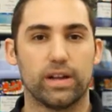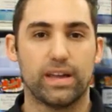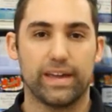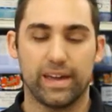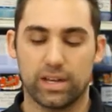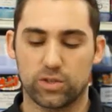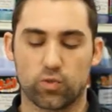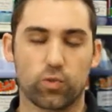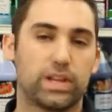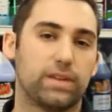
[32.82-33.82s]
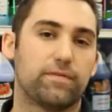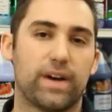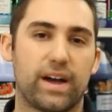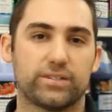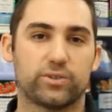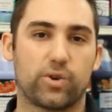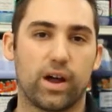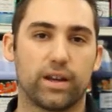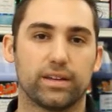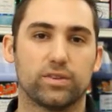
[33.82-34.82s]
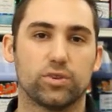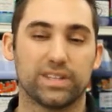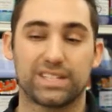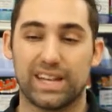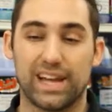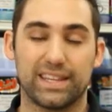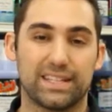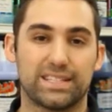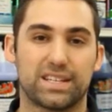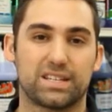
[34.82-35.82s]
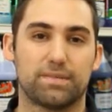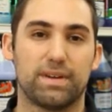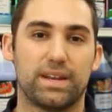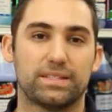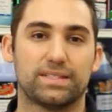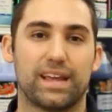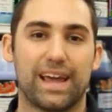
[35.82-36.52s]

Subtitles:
It is really fast drying. You can sand it in 60 minutes,